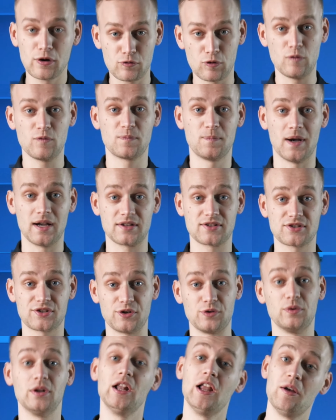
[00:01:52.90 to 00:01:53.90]
grouped by
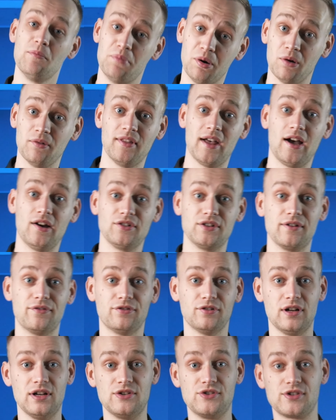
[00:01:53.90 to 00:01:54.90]
suit, put that on your
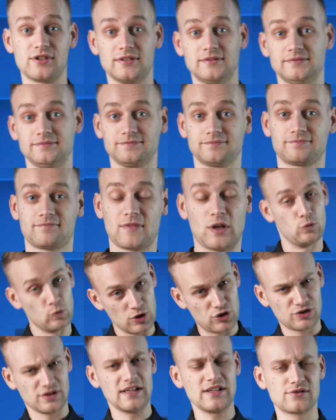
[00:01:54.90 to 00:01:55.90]
fridge.
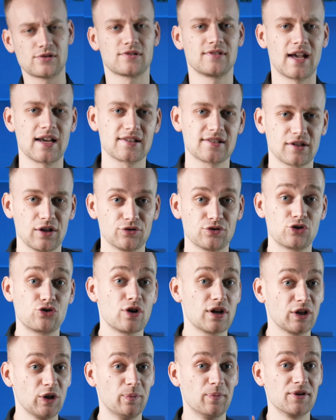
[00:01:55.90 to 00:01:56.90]
Which leads us nicely onto
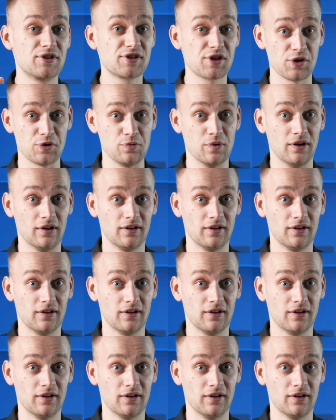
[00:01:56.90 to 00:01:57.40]
trick number two.